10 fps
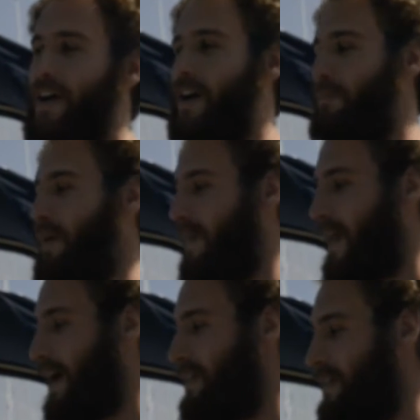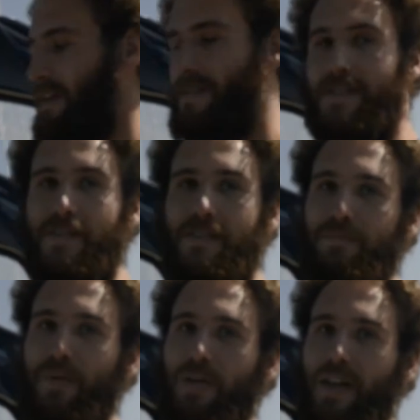and that leads to the
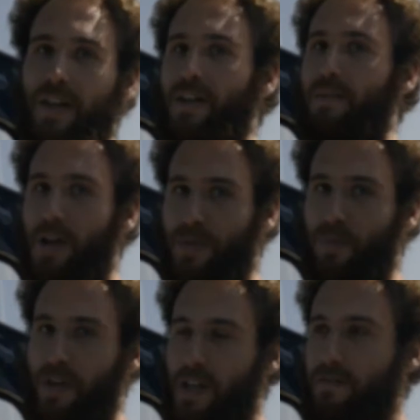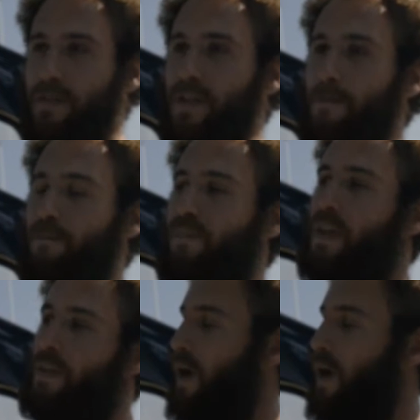boat heating much more evenly. Then